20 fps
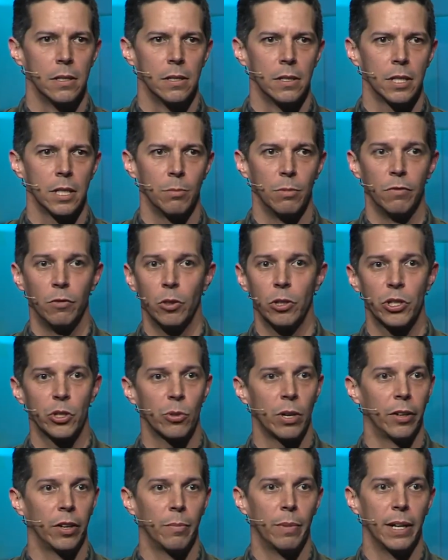Some of you are
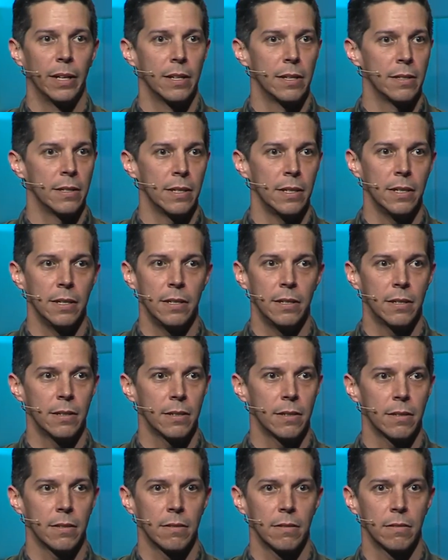surrounded by
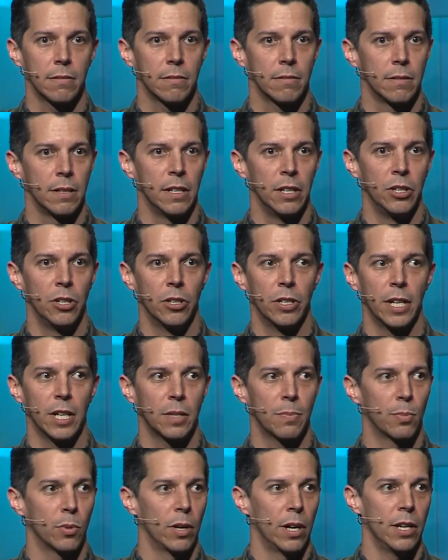disease. And in your
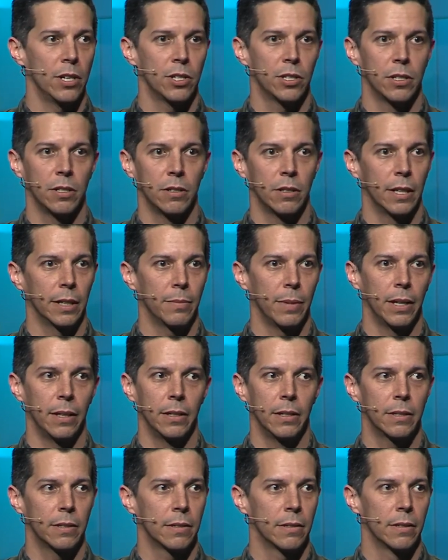desperation, you're like, man,
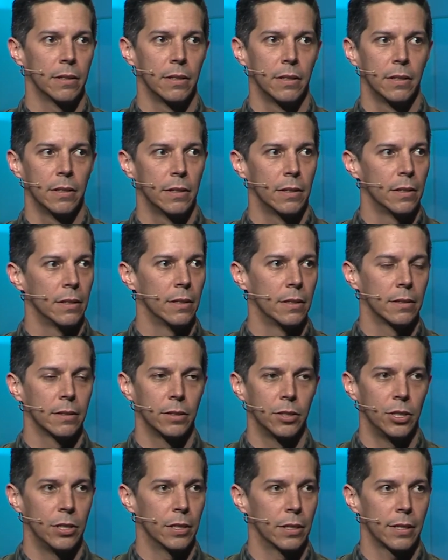
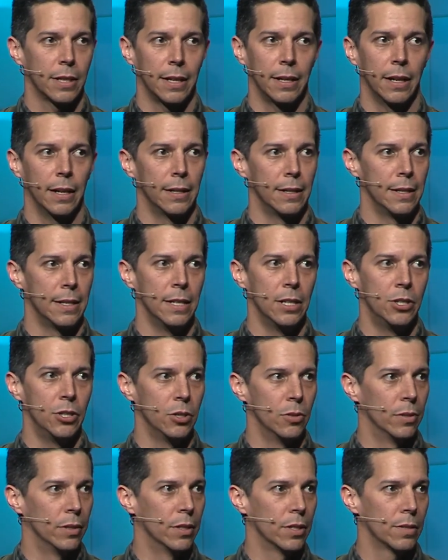Jesus, I need
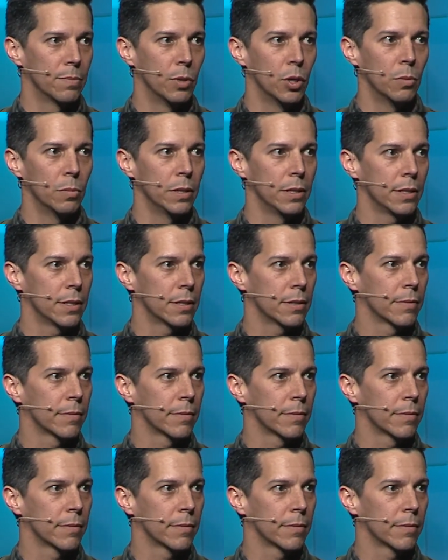you in this moment.